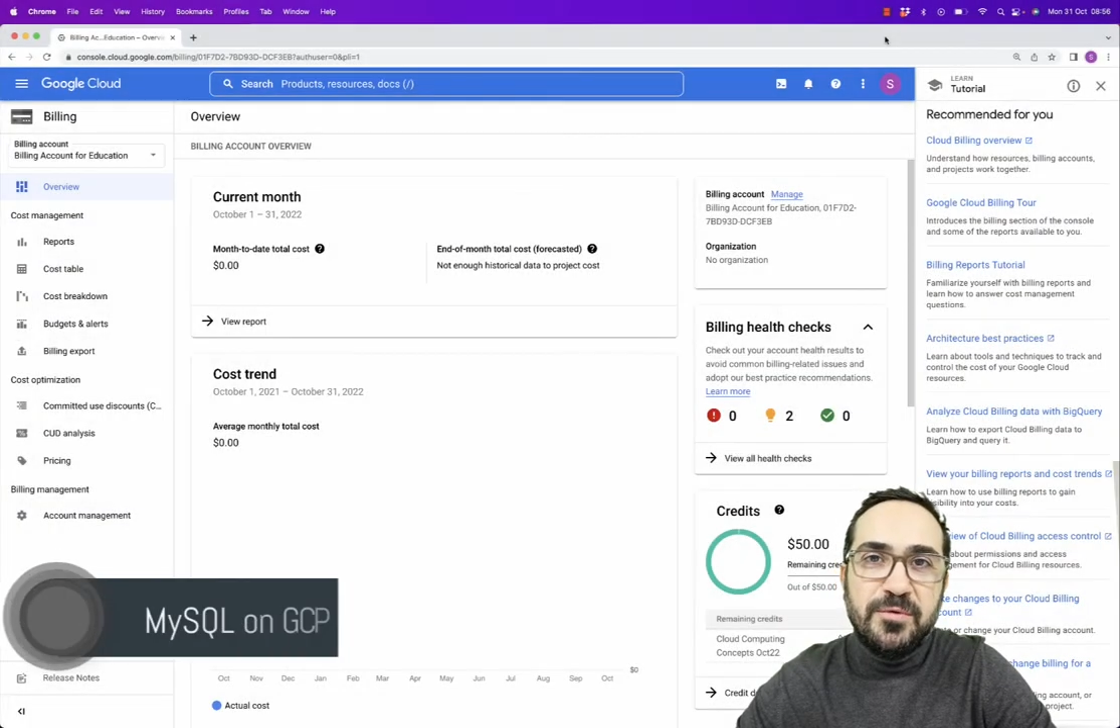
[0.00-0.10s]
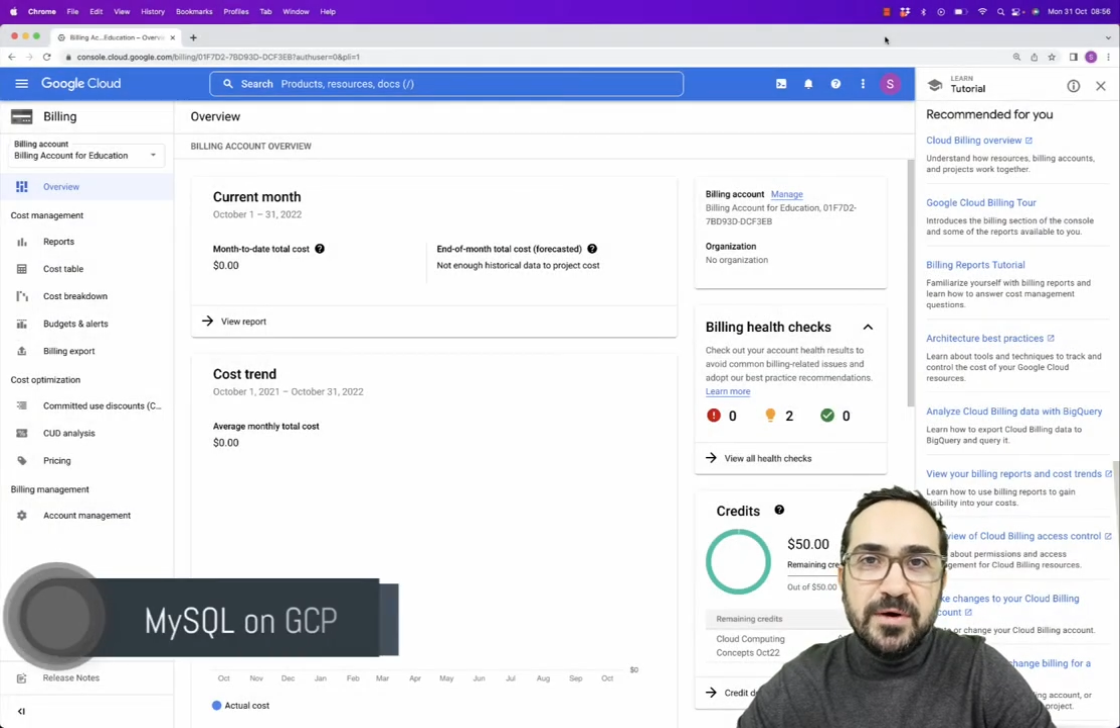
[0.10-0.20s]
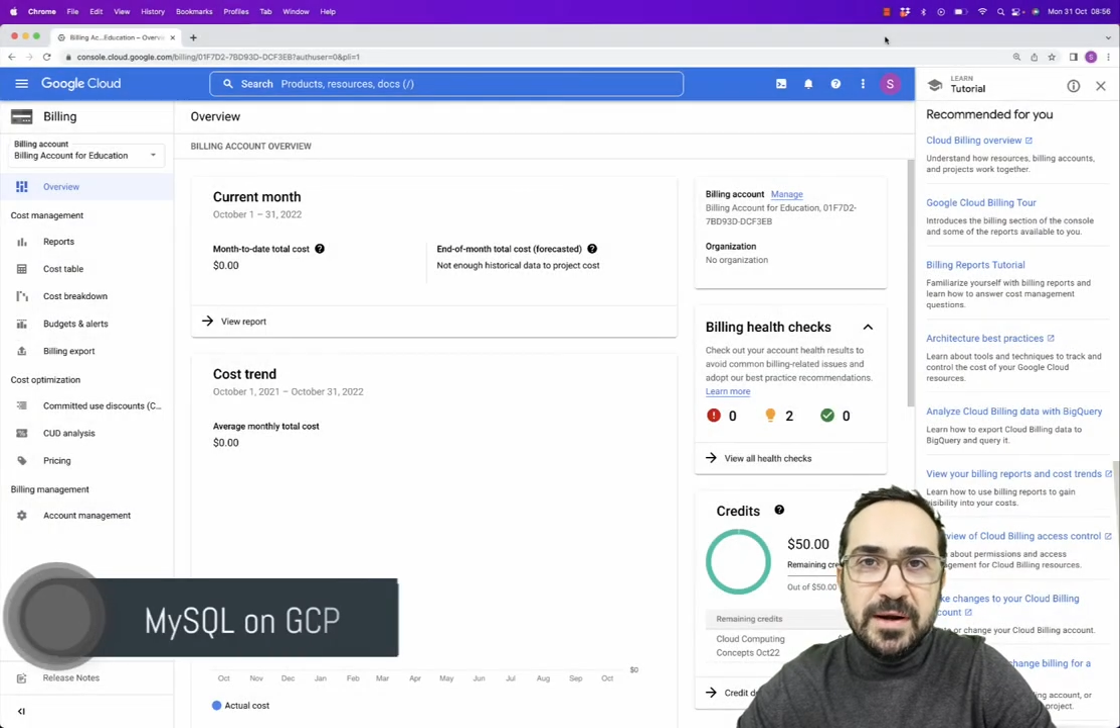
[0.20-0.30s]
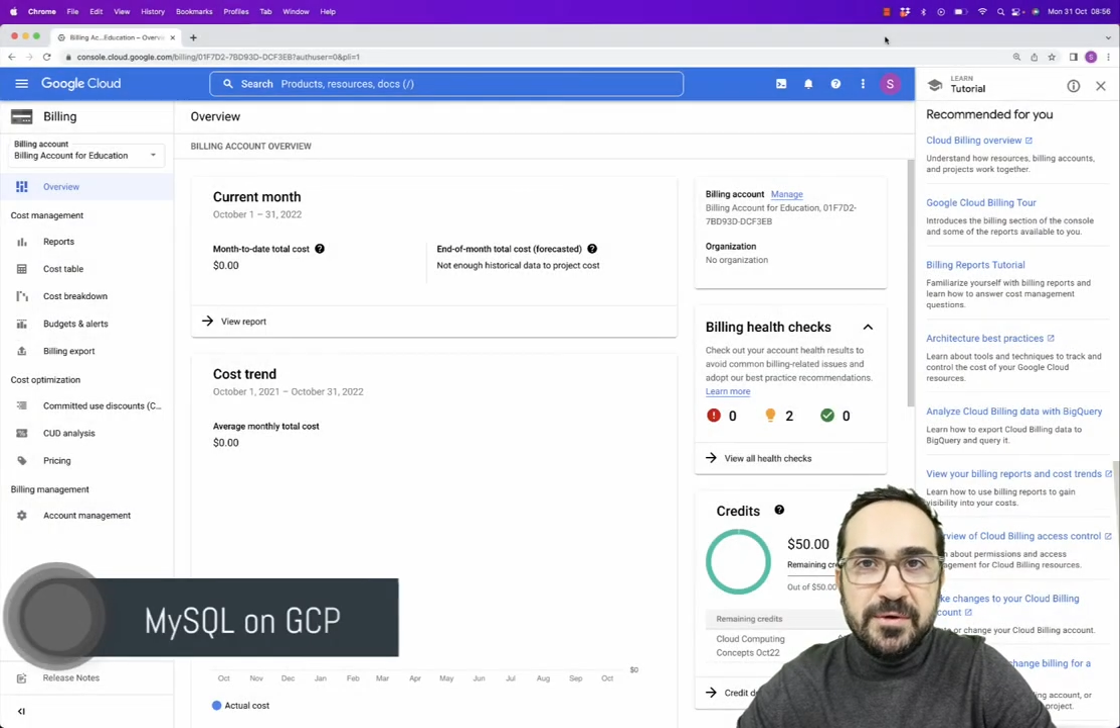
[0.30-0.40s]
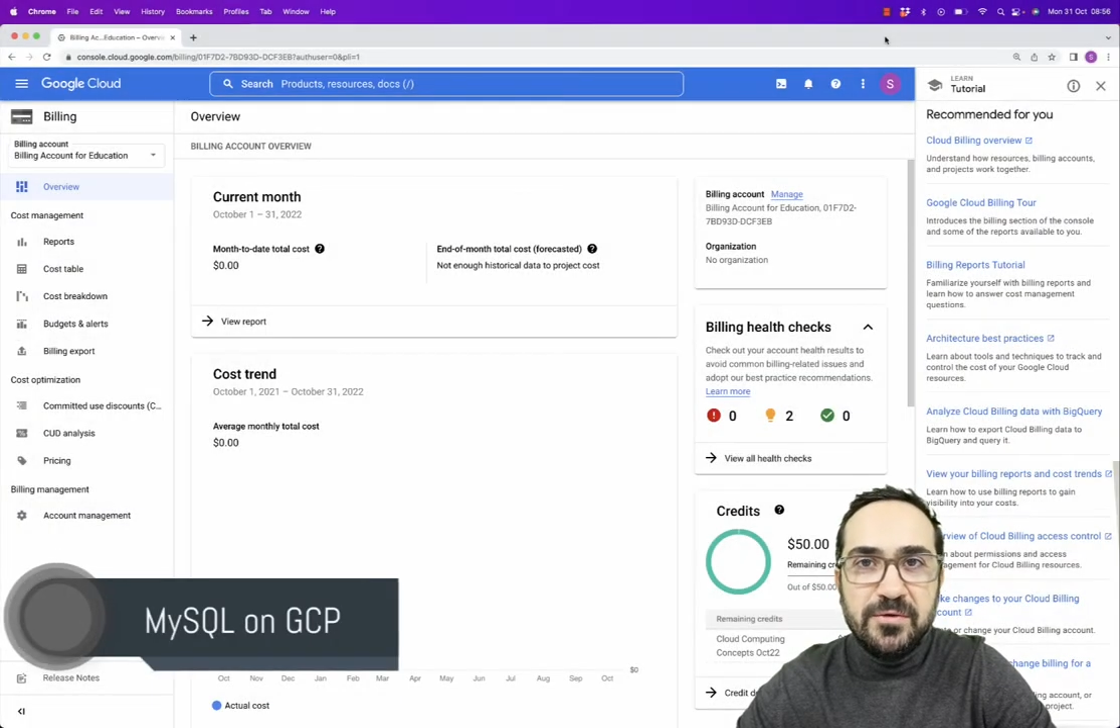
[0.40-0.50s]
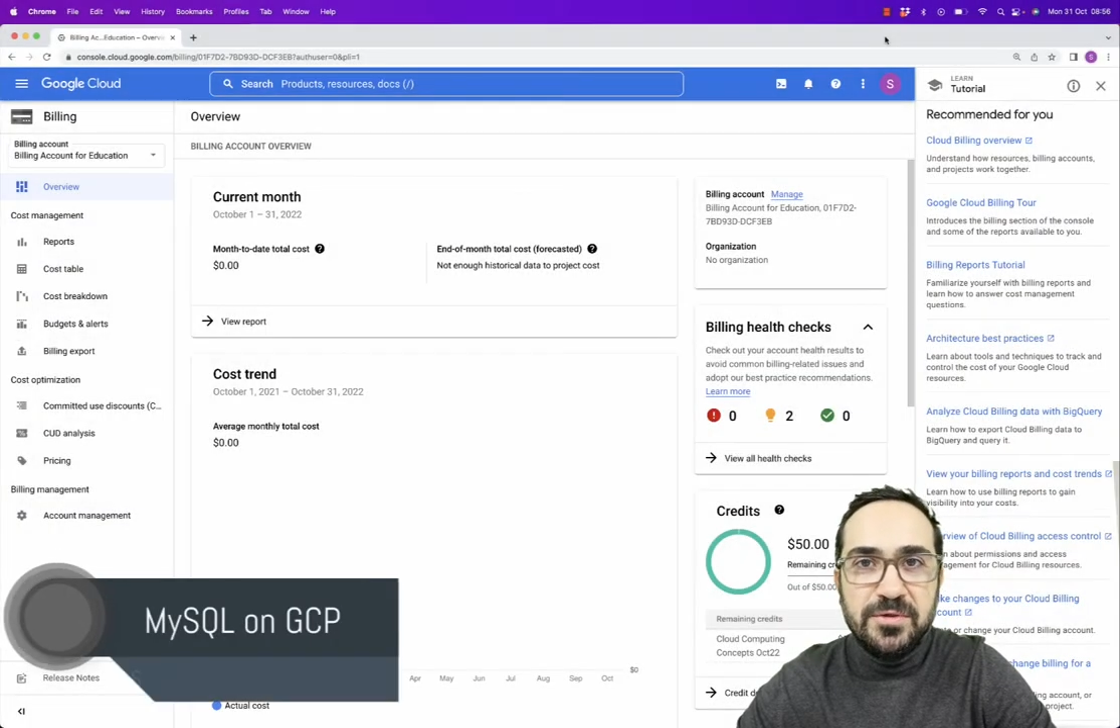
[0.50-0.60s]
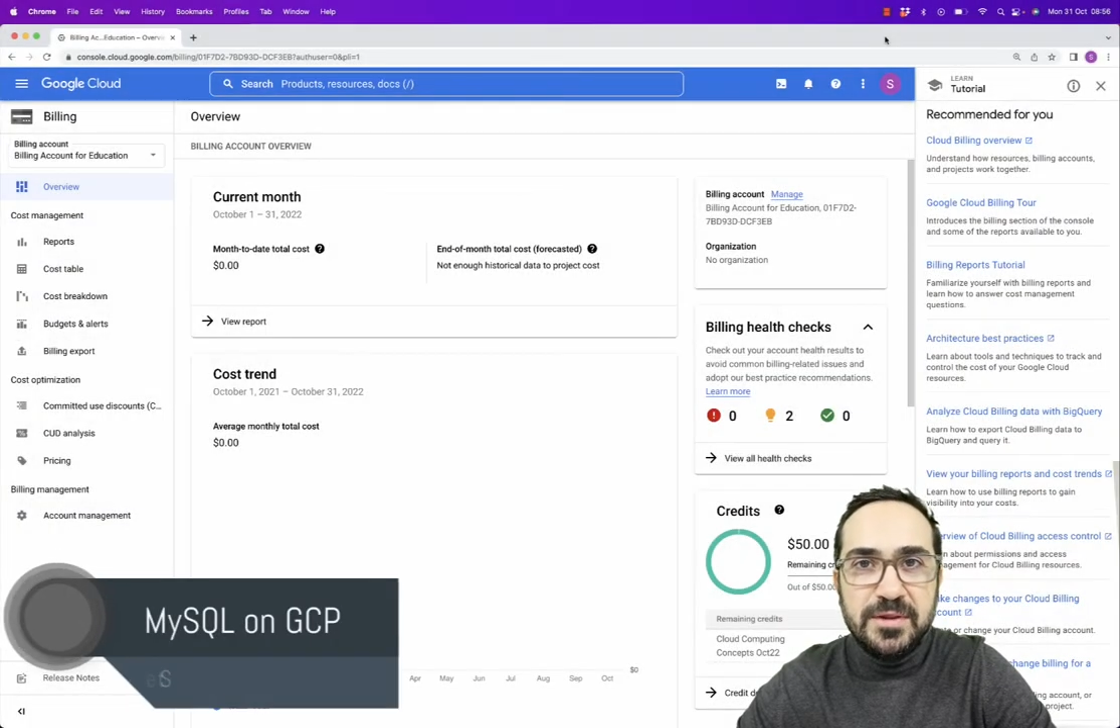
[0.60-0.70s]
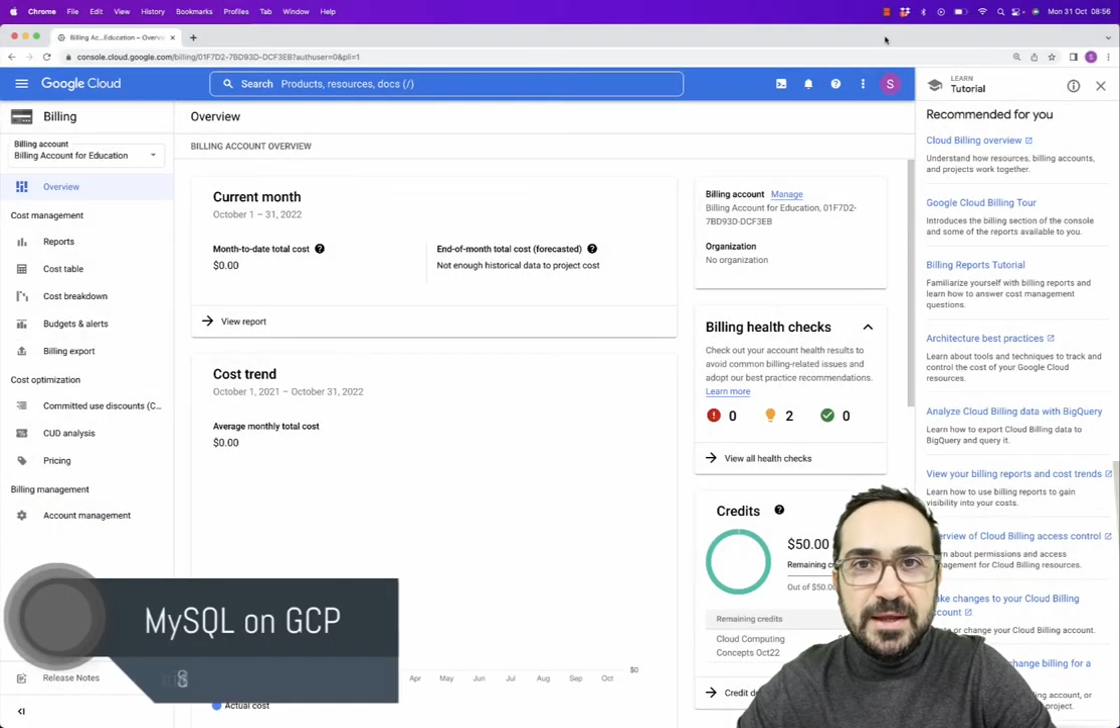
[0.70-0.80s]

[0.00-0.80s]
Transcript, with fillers: Programming with